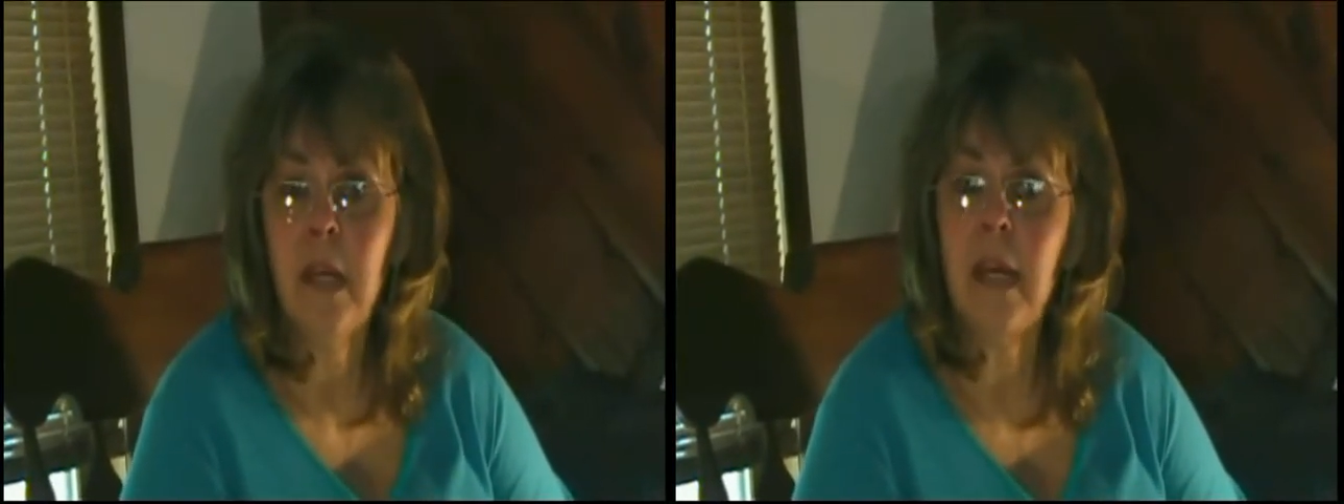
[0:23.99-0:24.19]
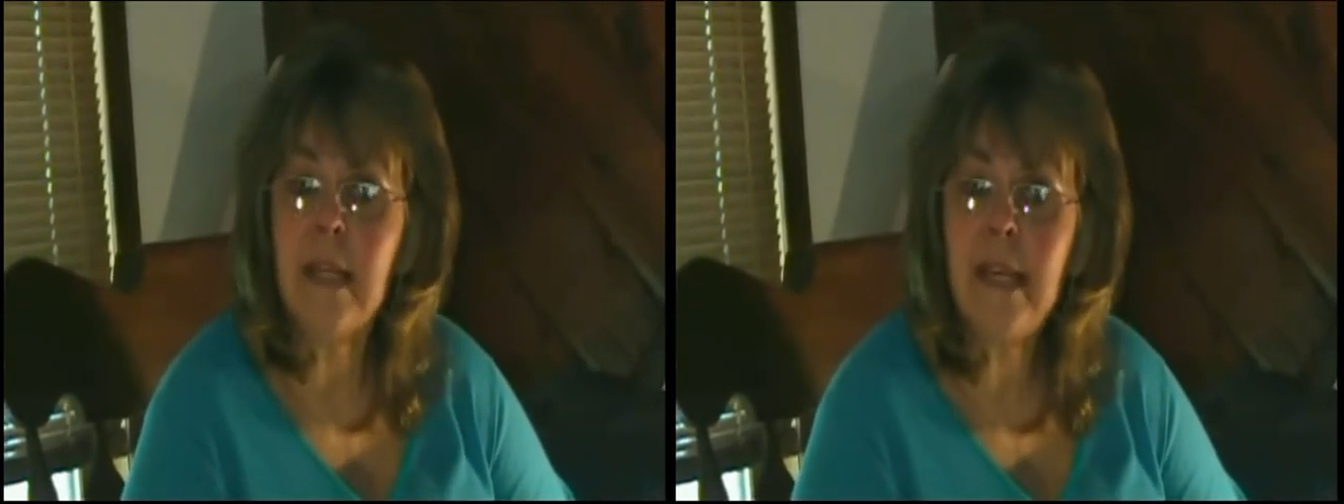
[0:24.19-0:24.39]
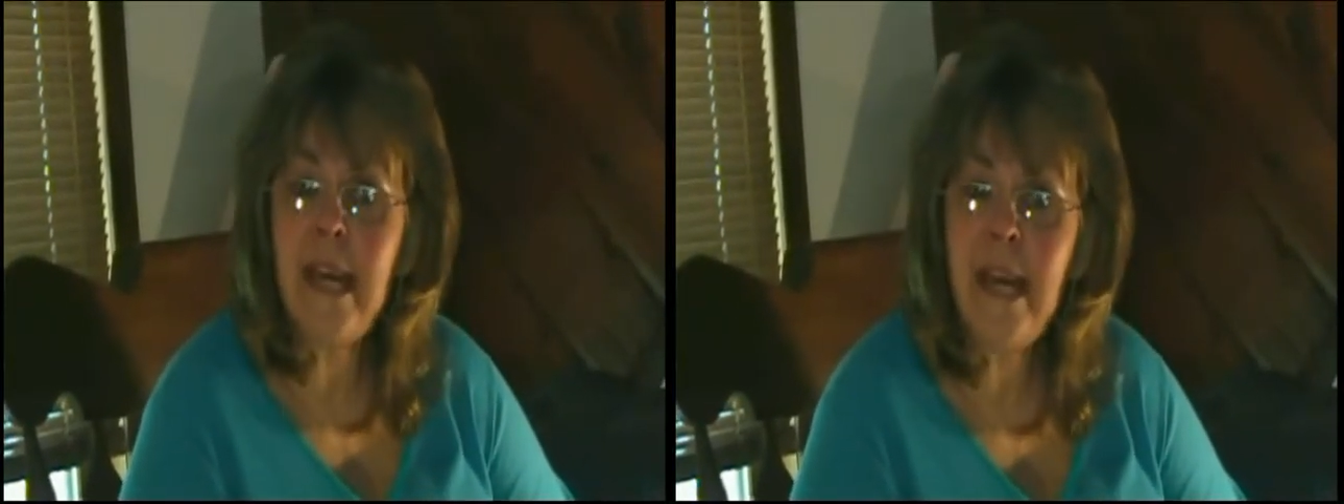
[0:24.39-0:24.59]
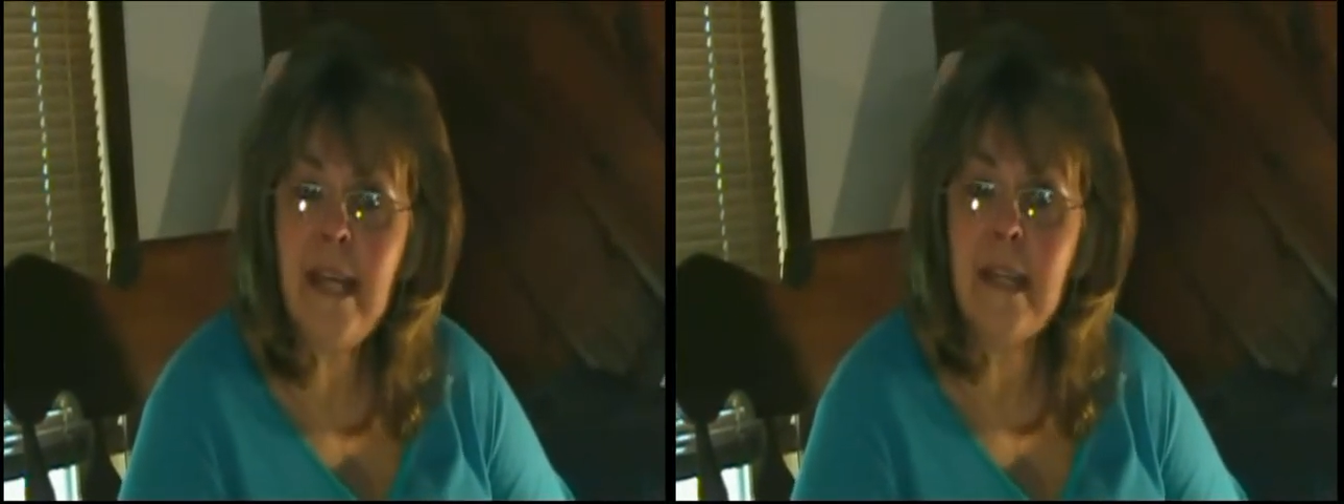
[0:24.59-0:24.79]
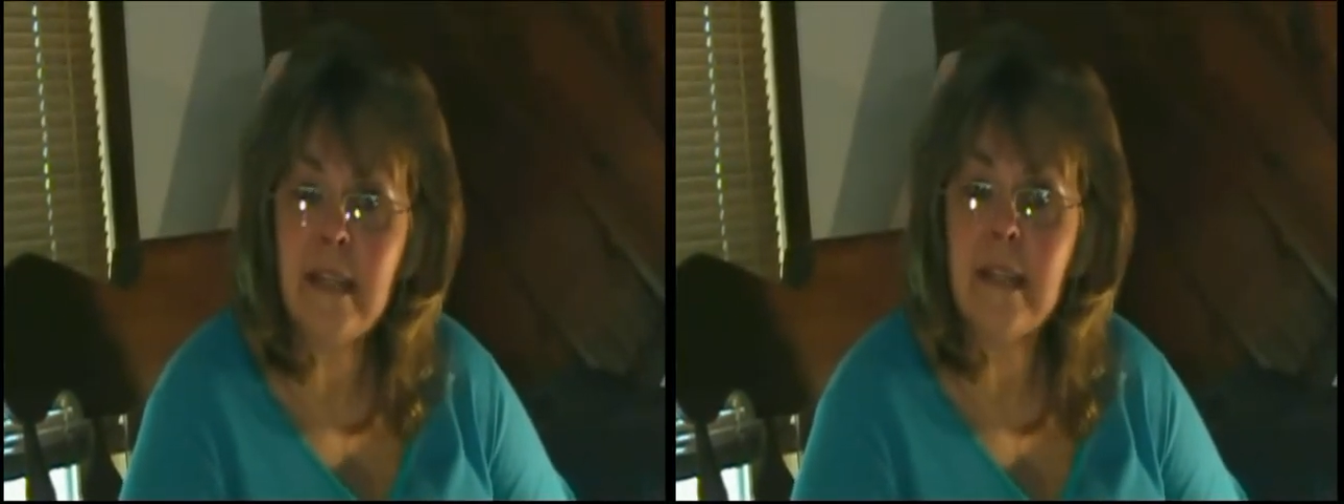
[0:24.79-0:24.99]
In
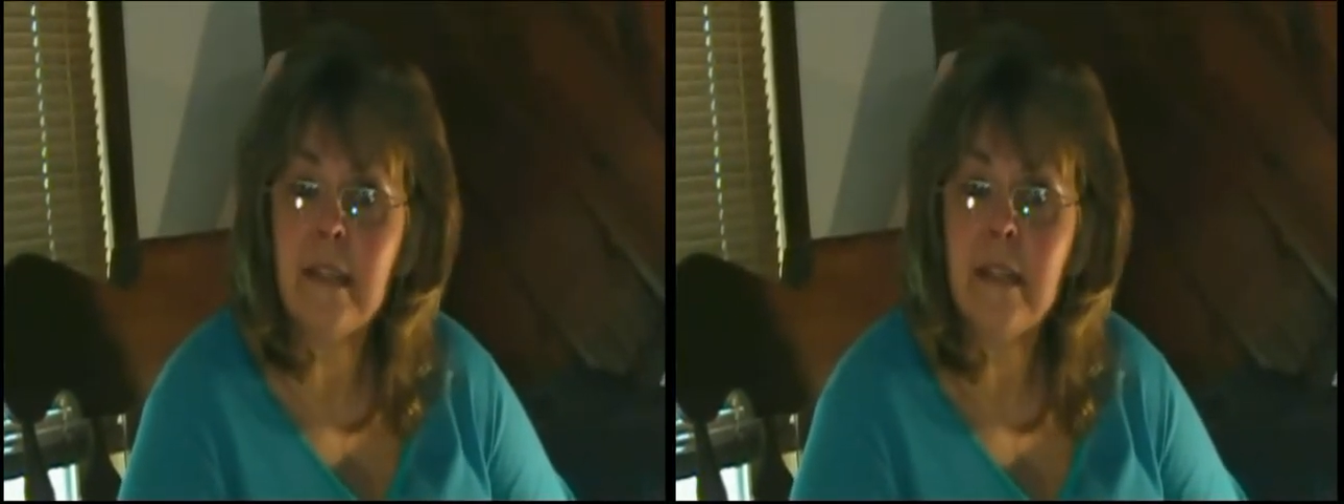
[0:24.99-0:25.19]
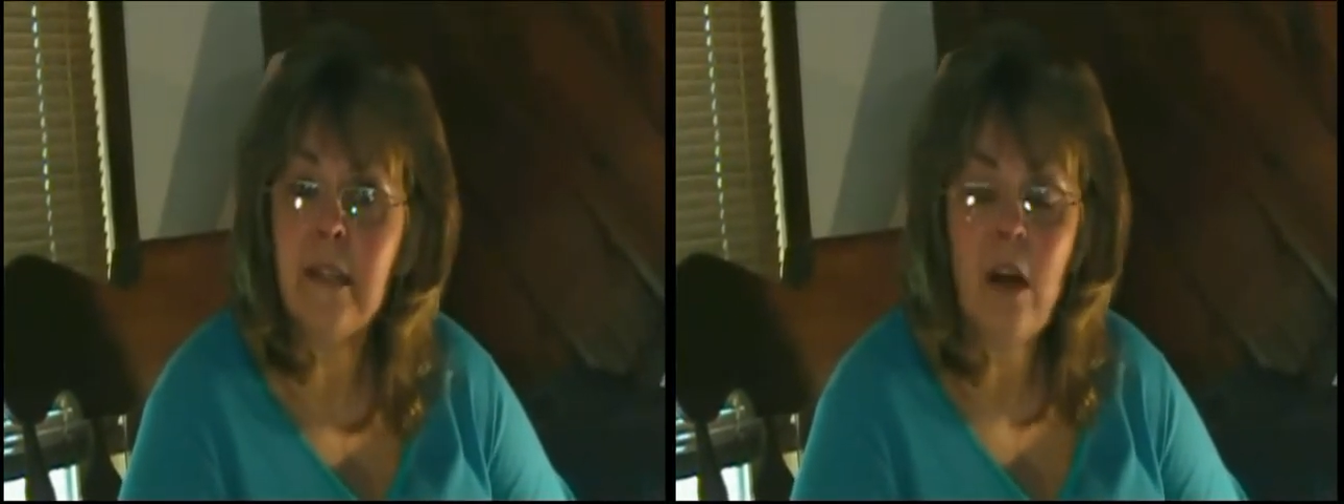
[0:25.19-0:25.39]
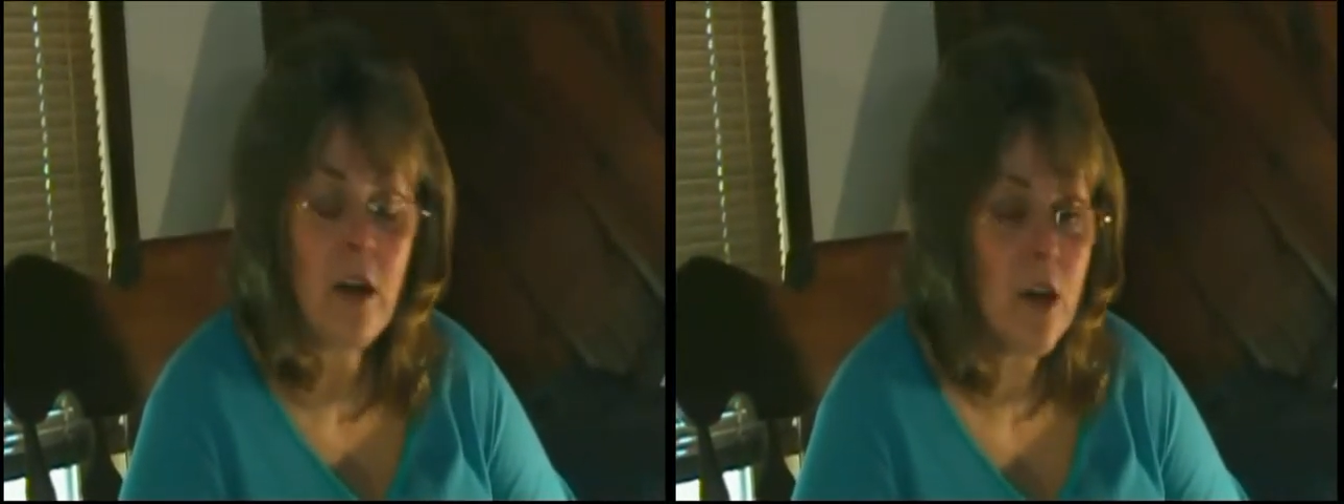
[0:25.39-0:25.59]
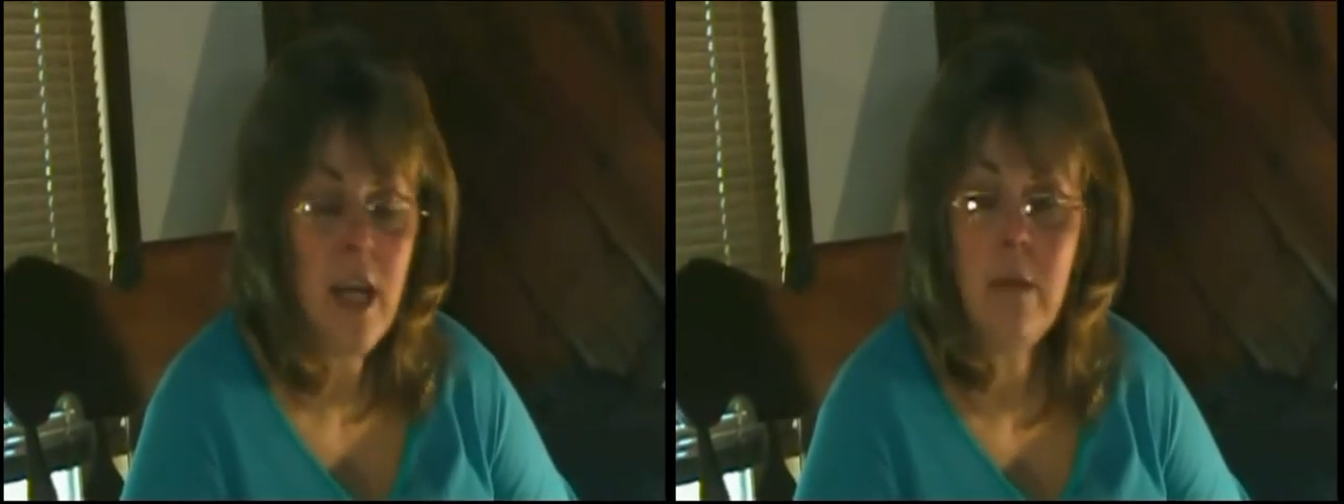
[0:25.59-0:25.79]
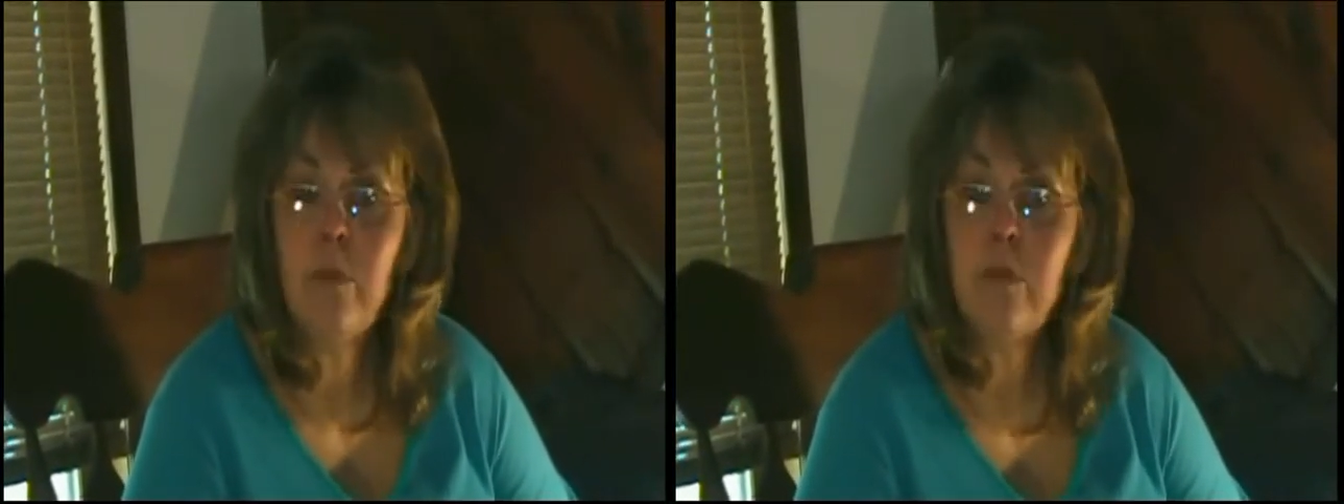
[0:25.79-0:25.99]
Canada, our
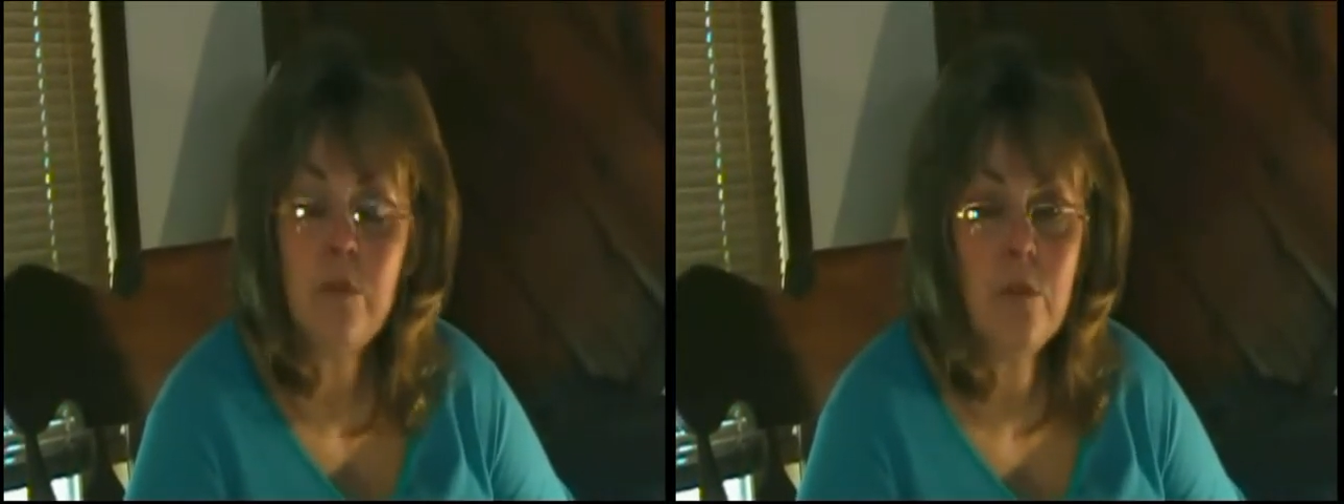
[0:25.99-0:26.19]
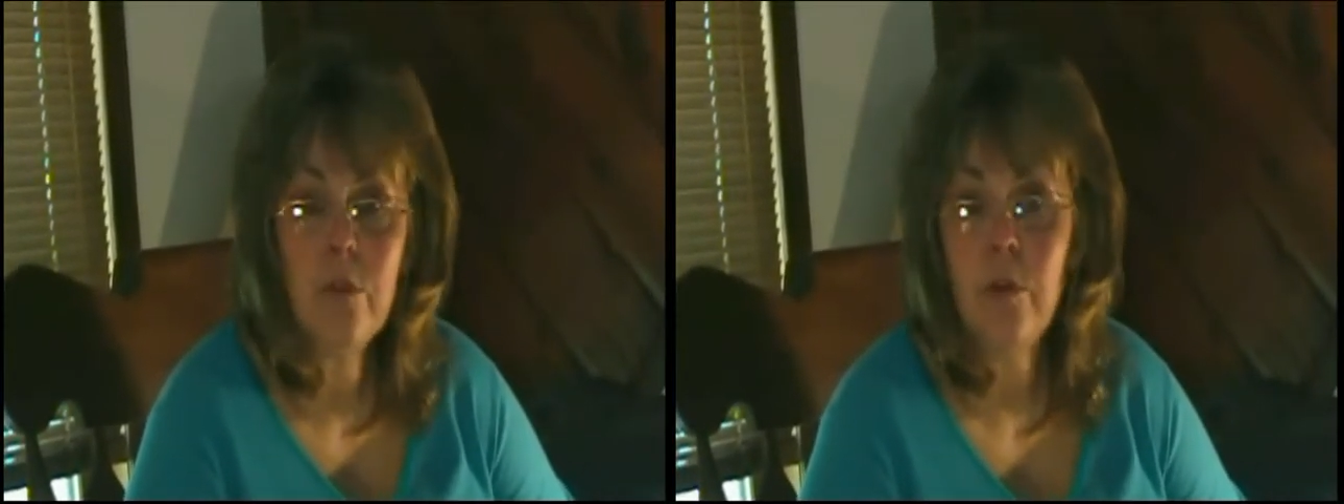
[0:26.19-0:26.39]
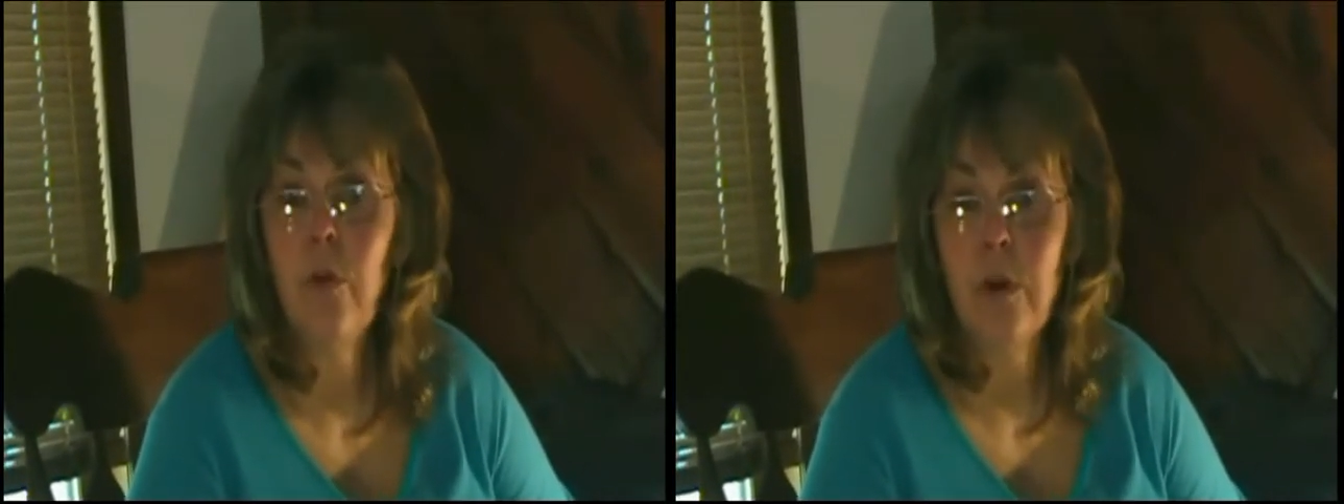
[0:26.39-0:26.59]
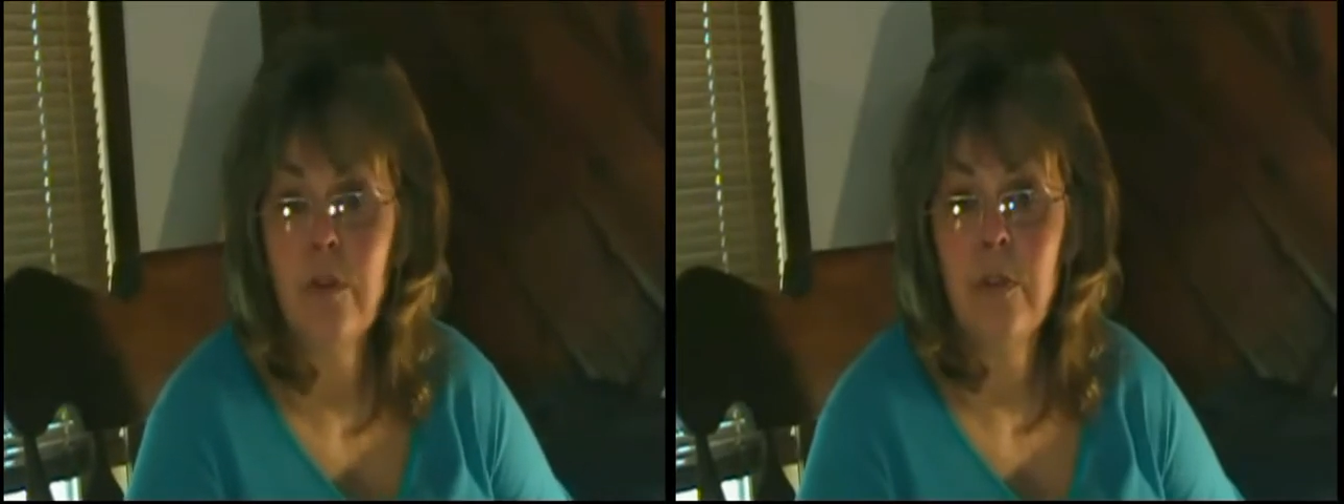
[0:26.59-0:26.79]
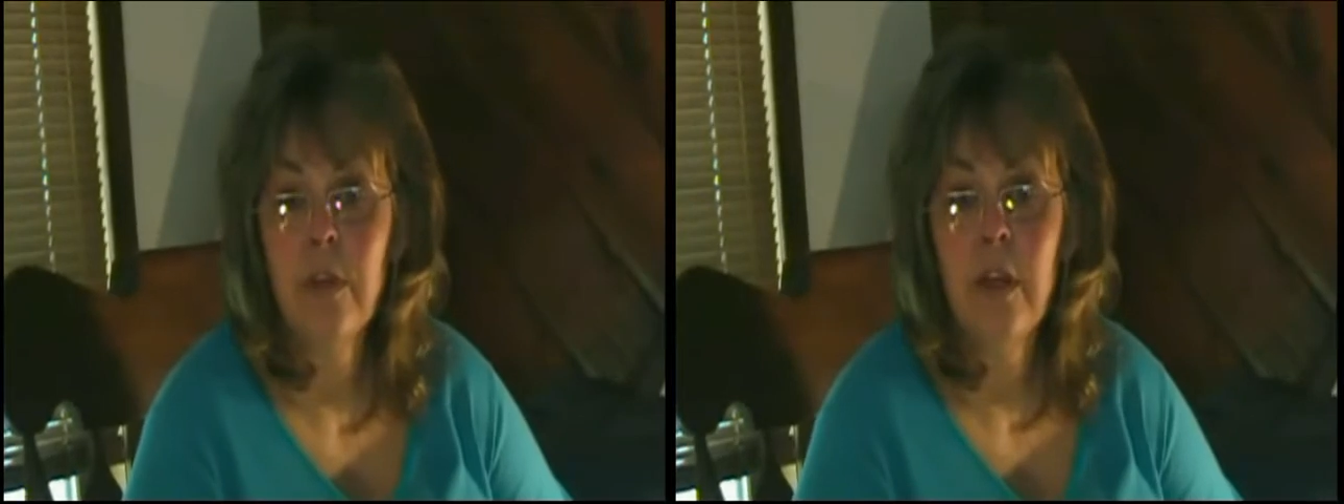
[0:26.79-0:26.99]
neighbor to the north,